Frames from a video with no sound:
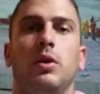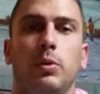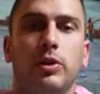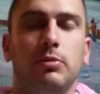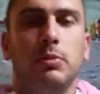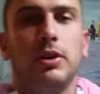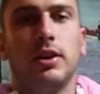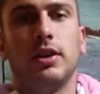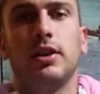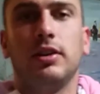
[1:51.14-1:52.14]
We're going to be
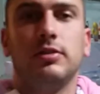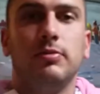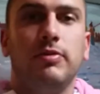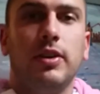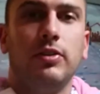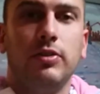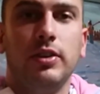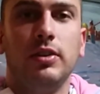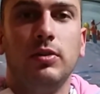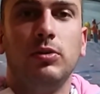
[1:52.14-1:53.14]
making a custom foundry,
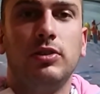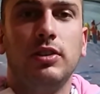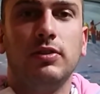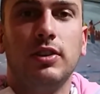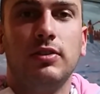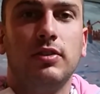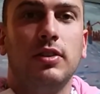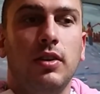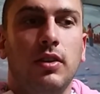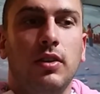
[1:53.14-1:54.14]
which gives us
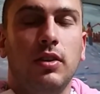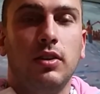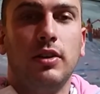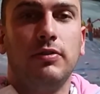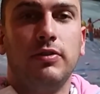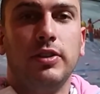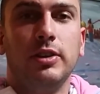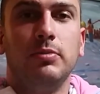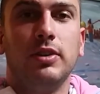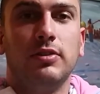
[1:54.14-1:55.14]
a lot of
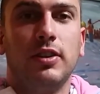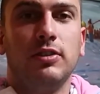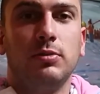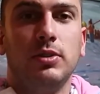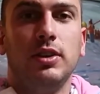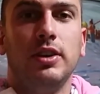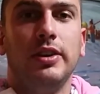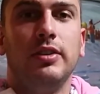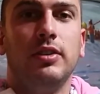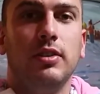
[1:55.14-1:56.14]
freedom as long as we
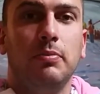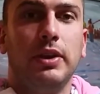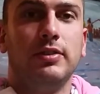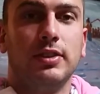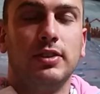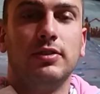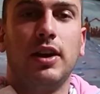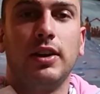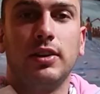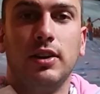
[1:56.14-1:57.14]
adhere to the basic design